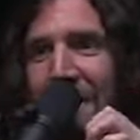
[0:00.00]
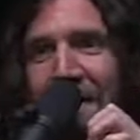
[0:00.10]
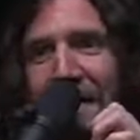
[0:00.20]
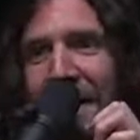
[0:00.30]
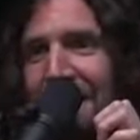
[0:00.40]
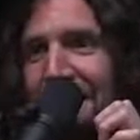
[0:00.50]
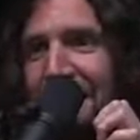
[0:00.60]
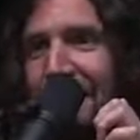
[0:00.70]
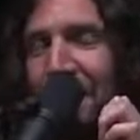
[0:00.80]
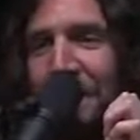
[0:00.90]
On things
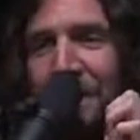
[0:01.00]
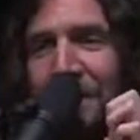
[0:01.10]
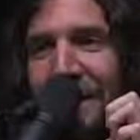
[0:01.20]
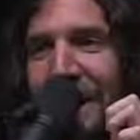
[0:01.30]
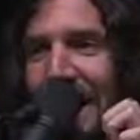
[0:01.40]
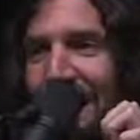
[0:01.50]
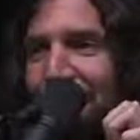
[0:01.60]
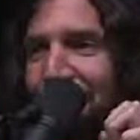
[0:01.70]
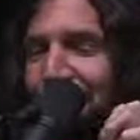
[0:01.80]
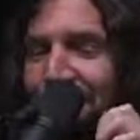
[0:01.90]
that I'll read one day.
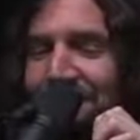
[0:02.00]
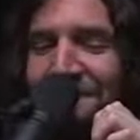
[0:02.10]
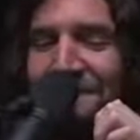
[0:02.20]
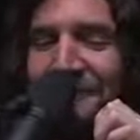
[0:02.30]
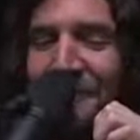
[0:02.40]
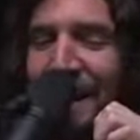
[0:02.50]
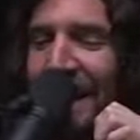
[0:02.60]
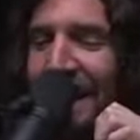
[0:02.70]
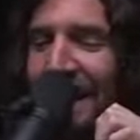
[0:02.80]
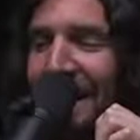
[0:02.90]

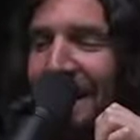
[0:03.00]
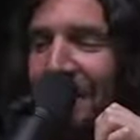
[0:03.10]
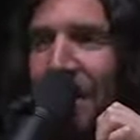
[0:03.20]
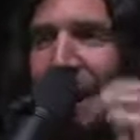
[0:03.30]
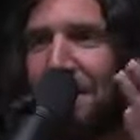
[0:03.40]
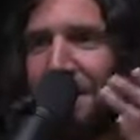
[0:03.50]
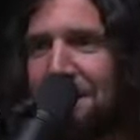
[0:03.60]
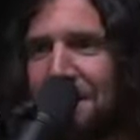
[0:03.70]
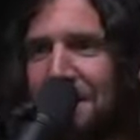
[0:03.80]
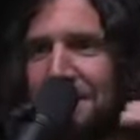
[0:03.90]
And how do you
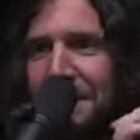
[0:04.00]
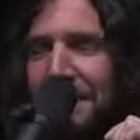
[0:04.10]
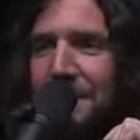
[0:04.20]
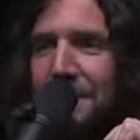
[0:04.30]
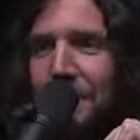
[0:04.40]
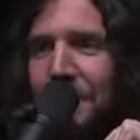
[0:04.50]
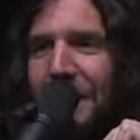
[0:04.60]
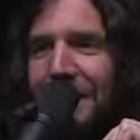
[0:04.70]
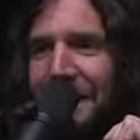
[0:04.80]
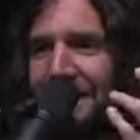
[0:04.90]
suggest I get through
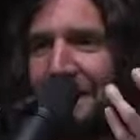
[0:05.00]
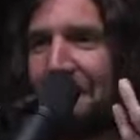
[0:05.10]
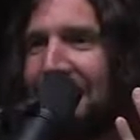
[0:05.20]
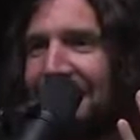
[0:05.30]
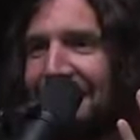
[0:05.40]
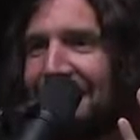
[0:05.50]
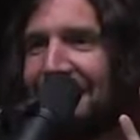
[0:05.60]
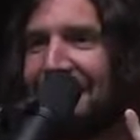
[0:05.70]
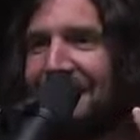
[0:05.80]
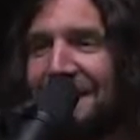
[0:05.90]
reading these? And I'm like,
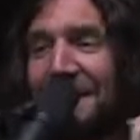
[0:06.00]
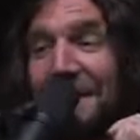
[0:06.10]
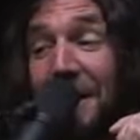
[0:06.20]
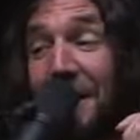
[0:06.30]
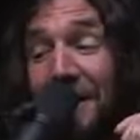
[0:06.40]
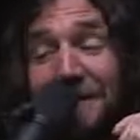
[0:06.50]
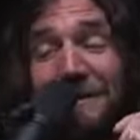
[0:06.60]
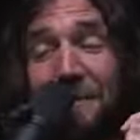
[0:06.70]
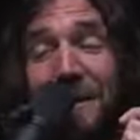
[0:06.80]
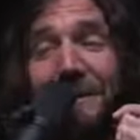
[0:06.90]

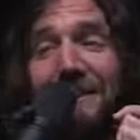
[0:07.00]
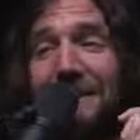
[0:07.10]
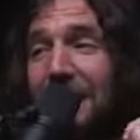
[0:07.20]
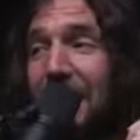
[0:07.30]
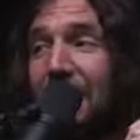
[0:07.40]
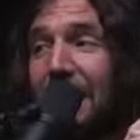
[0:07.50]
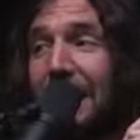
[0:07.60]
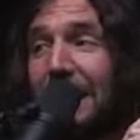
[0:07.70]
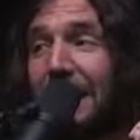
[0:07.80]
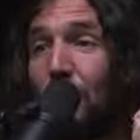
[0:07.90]
honestly, man,
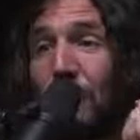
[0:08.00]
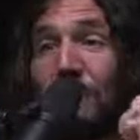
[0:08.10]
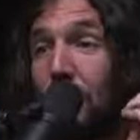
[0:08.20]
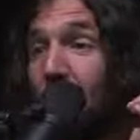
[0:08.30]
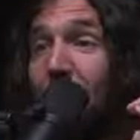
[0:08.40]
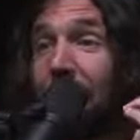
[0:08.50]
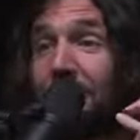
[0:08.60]
get rid of them all.